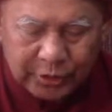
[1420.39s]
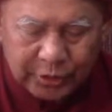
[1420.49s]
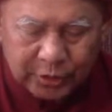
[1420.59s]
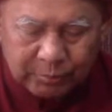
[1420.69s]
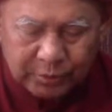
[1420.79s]

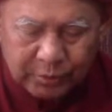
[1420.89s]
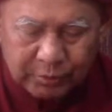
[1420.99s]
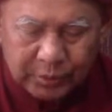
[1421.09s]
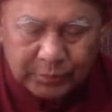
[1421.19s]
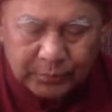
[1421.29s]

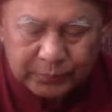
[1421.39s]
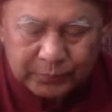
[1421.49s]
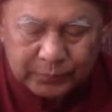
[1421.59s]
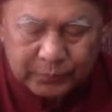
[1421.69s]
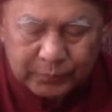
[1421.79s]
disappearing.
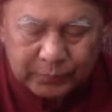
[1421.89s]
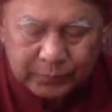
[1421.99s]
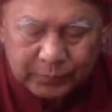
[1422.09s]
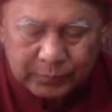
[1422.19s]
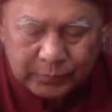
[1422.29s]

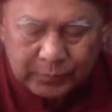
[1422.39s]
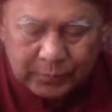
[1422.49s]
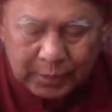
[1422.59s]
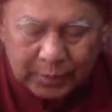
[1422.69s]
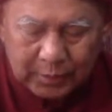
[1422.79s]

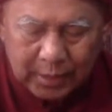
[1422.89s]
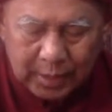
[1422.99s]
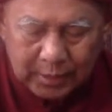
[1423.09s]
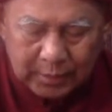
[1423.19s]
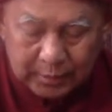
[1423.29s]
That
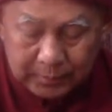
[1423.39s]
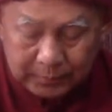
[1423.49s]
kind.